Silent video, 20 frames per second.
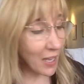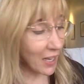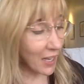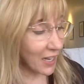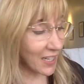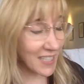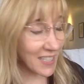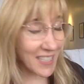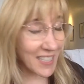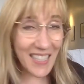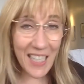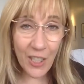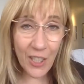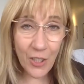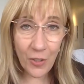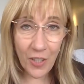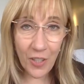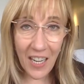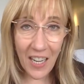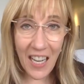uh, sector
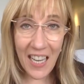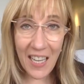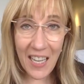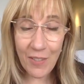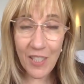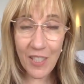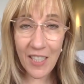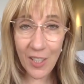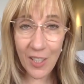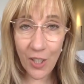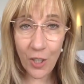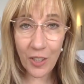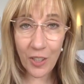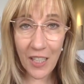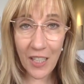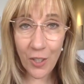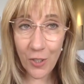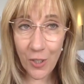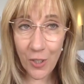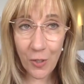that I have seen all
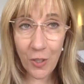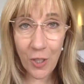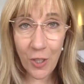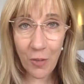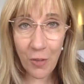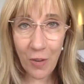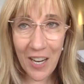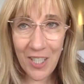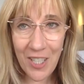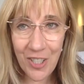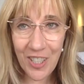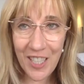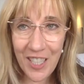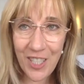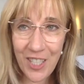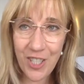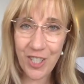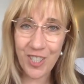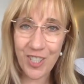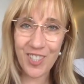year. So
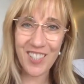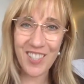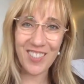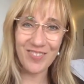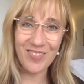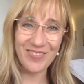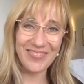congratulations.